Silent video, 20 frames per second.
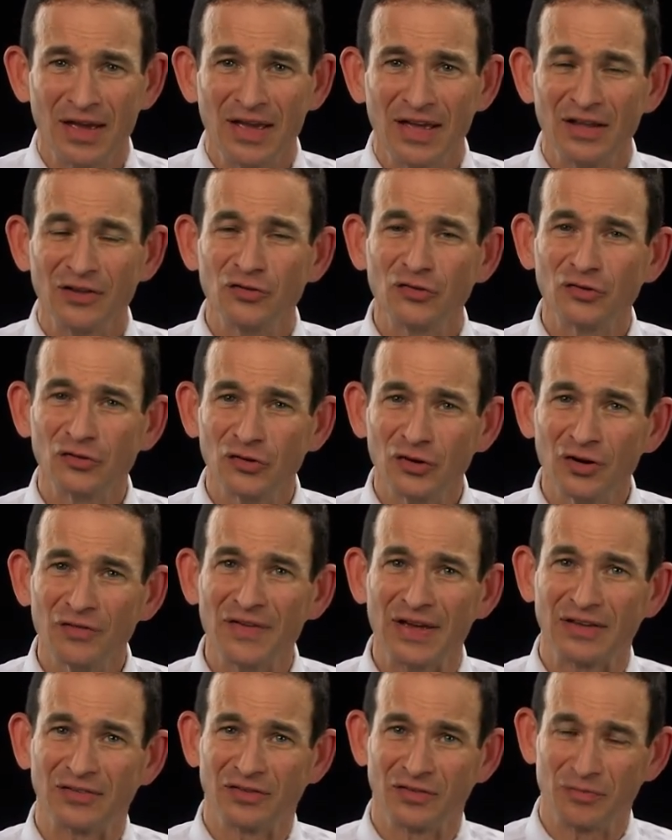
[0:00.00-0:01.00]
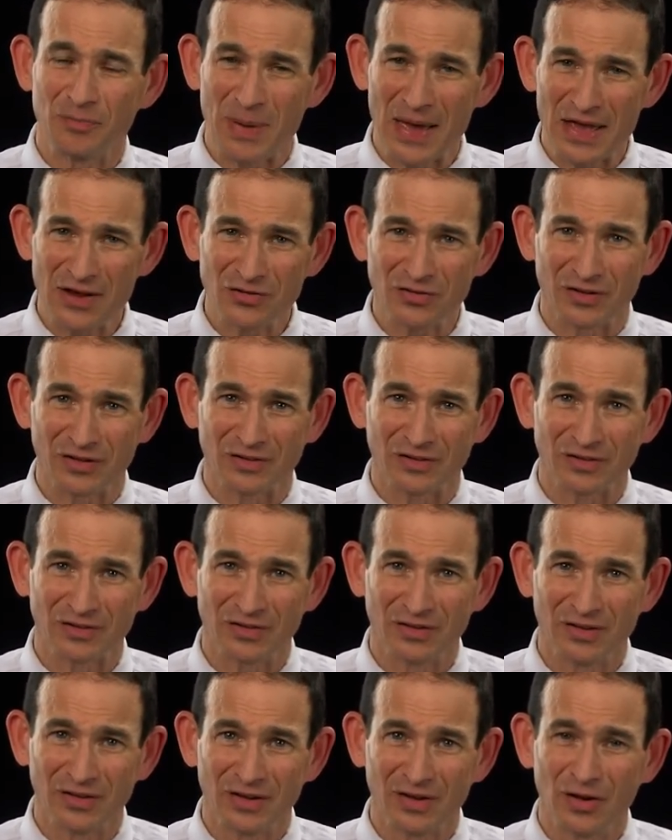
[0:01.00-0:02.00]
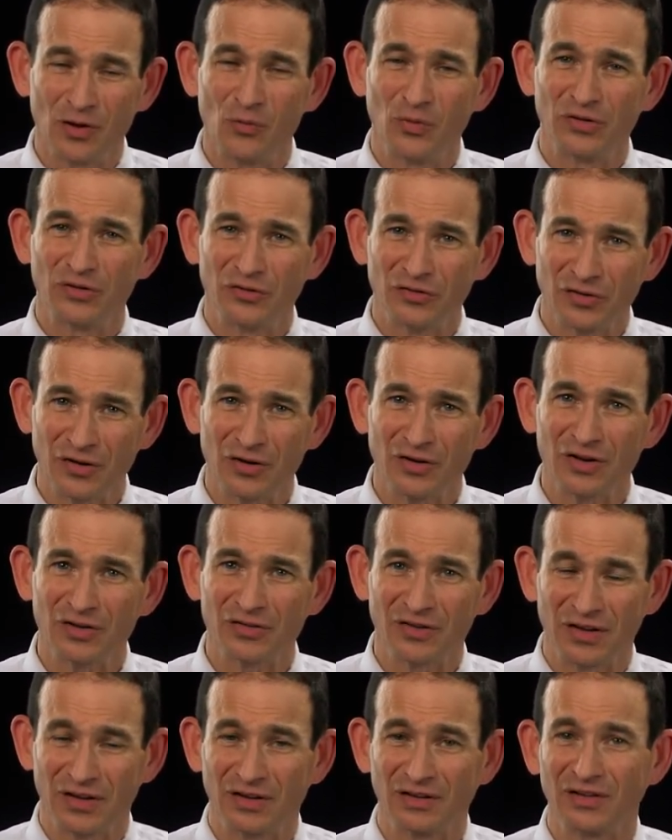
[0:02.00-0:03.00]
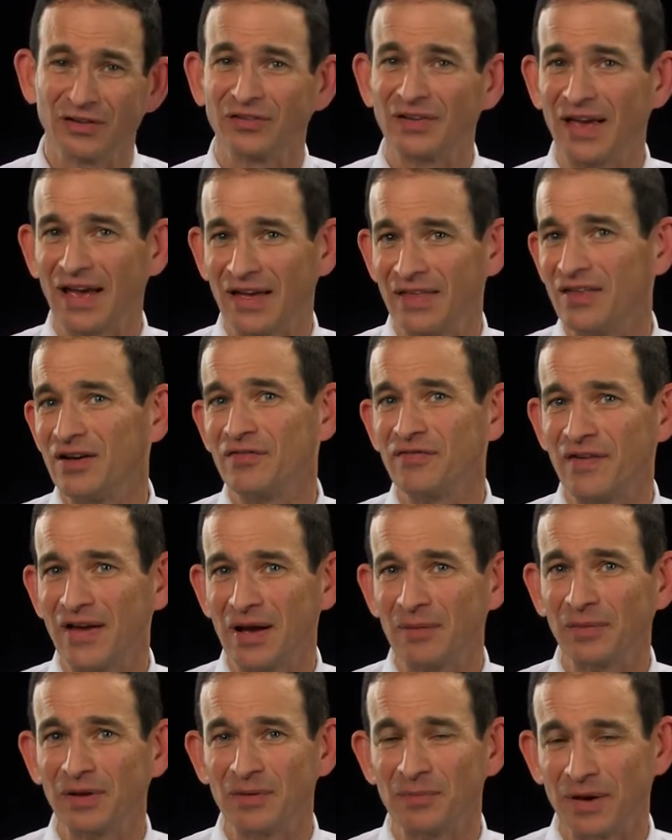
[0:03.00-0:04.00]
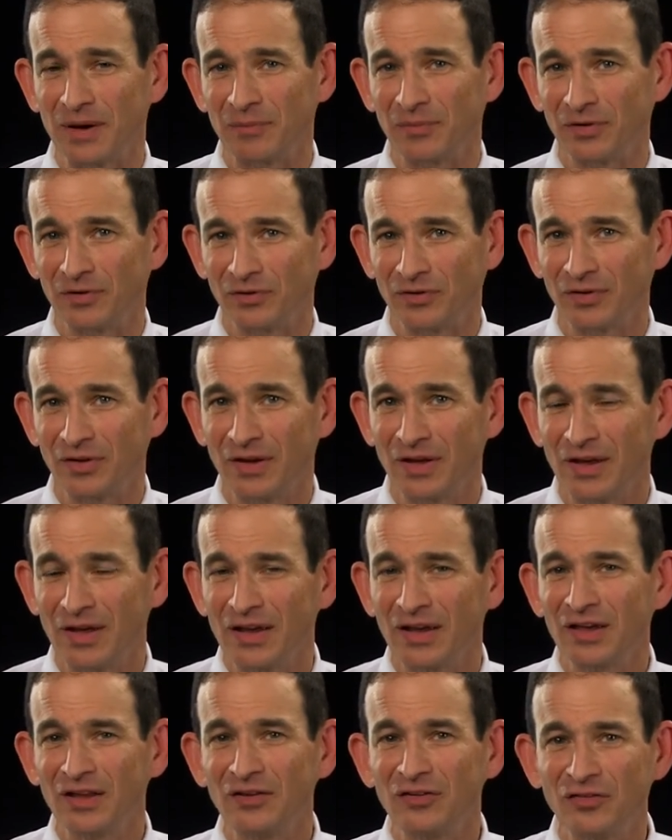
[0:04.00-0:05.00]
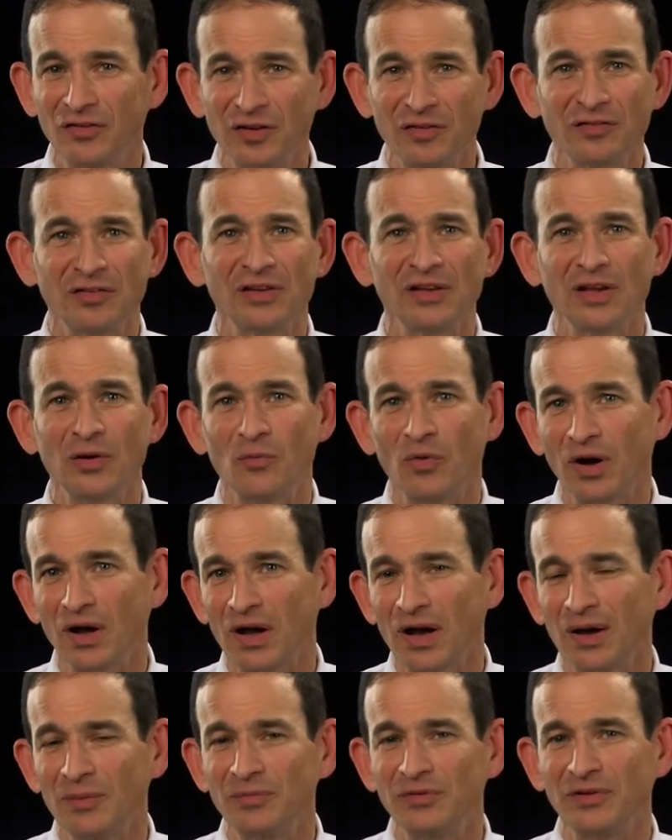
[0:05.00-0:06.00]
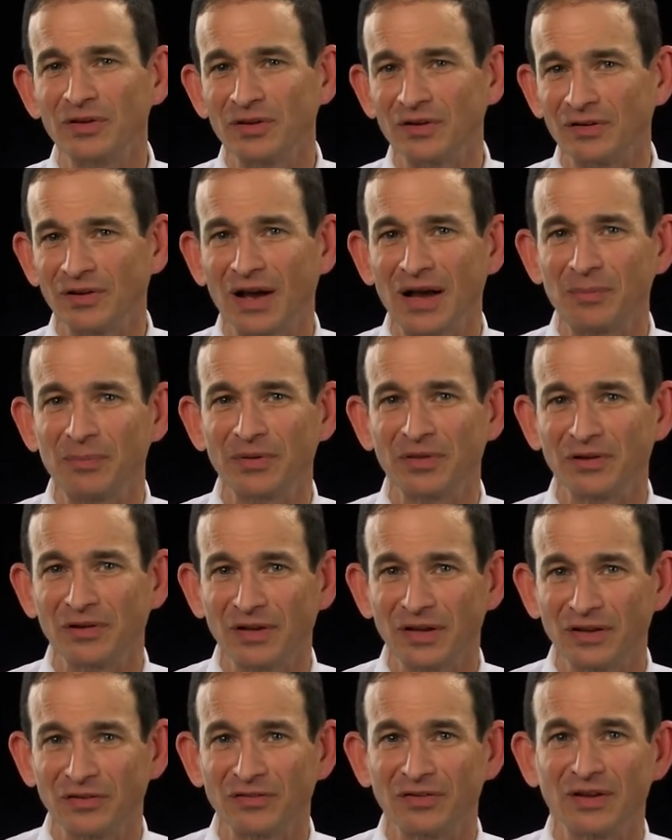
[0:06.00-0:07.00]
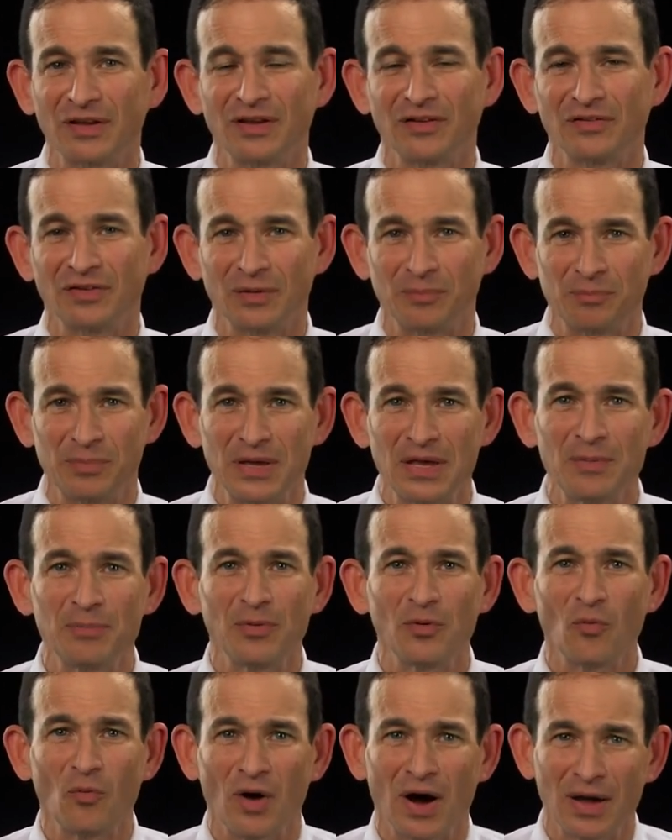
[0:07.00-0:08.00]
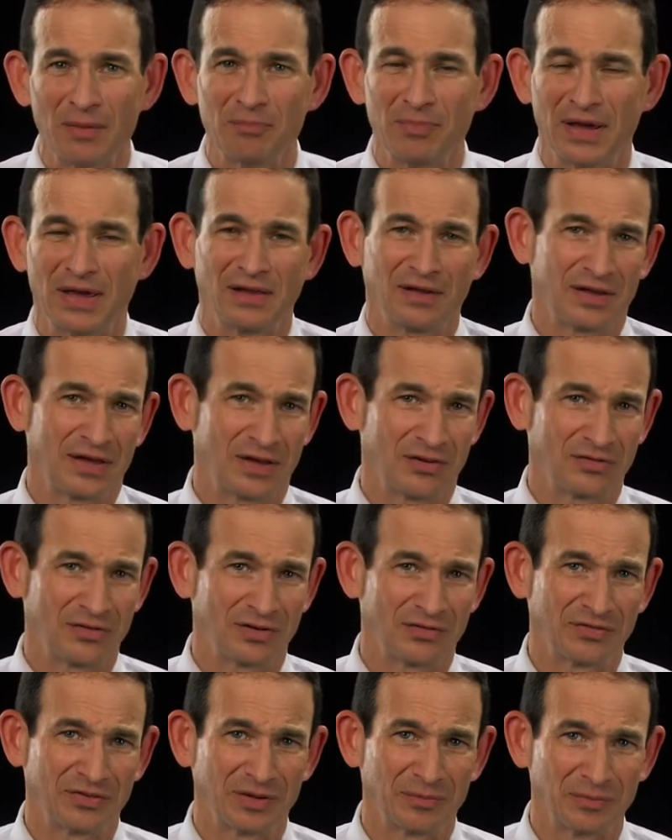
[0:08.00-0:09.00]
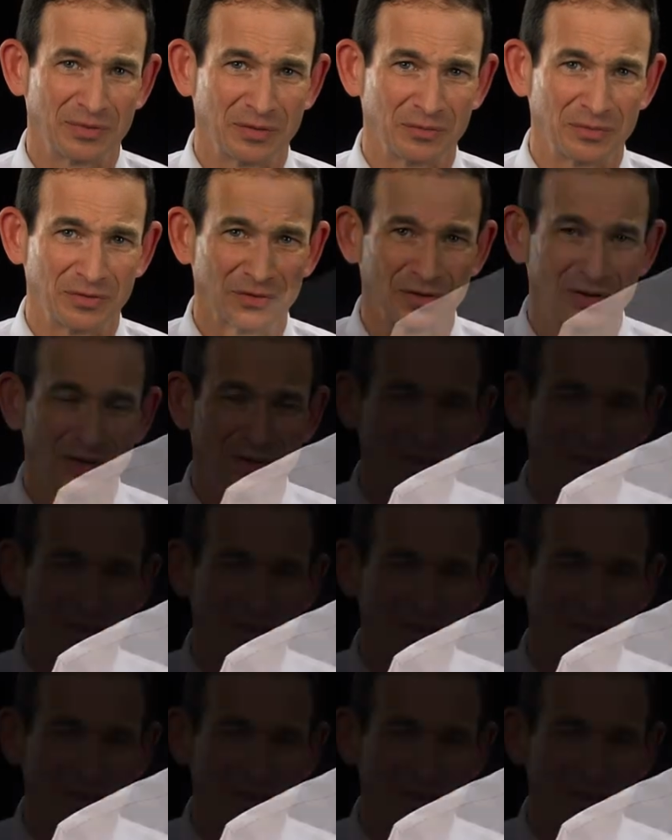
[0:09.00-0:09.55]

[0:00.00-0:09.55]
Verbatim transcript: In surveys of patients with serious illness and their family members, consistently what comes to the top of the list is that people want palliation of symptoms,